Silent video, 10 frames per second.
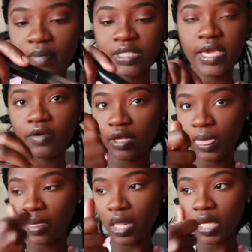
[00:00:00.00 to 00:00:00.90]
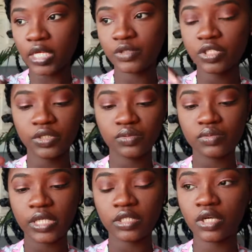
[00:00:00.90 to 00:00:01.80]
This is a Fenty Beauty
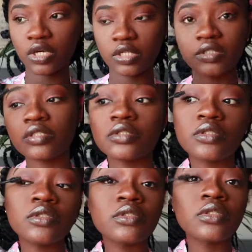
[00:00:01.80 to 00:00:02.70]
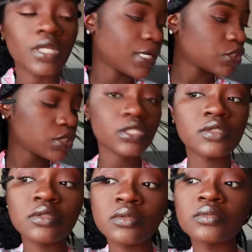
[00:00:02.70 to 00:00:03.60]
mascara, and
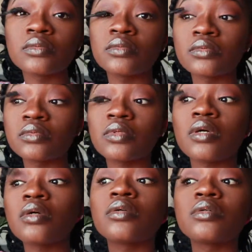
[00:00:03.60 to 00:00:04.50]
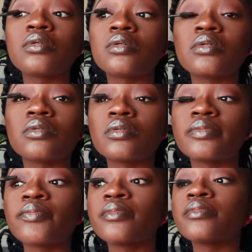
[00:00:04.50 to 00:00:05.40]
I'm just gonna use it
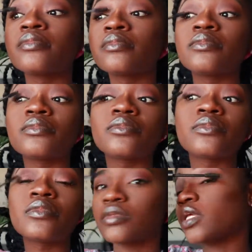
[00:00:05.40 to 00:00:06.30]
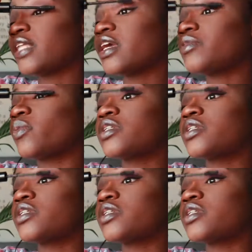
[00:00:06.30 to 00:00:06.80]
on the